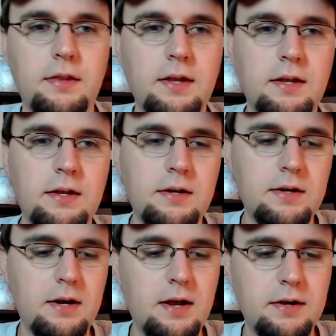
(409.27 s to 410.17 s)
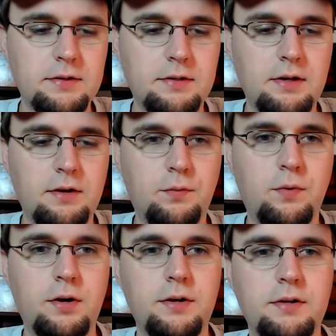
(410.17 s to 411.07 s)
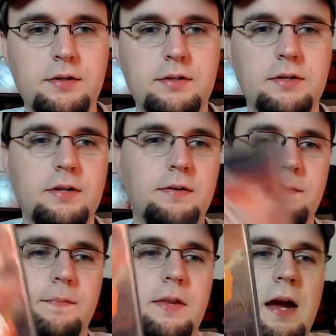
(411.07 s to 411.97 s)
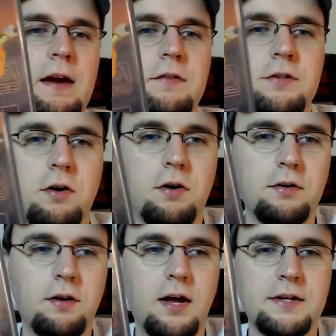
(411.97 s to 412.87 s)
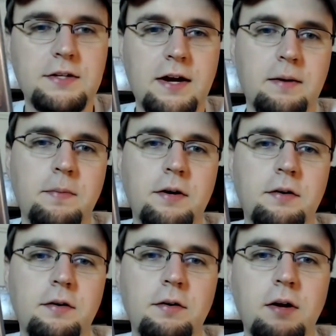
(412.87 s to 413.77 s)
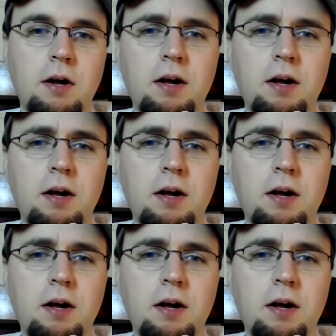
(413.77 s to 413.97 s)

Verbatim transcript: Then next there was Avatar: The Last Airbender,